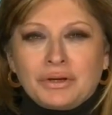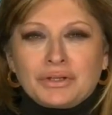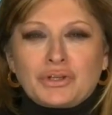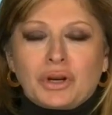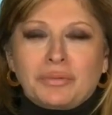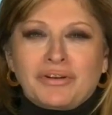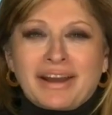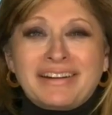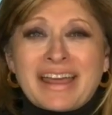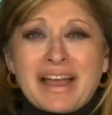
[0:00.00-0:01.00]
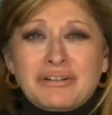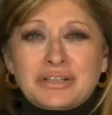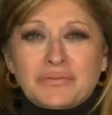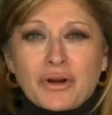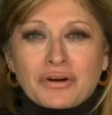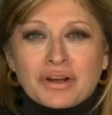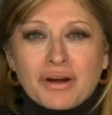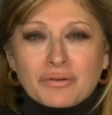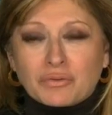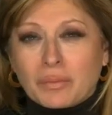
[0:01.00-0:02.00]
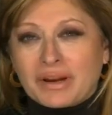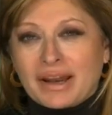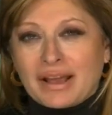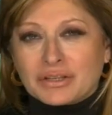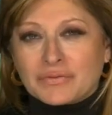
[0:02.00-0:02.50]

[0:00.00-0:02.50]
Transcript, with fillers: Joining me now is Florida Congresswoman and House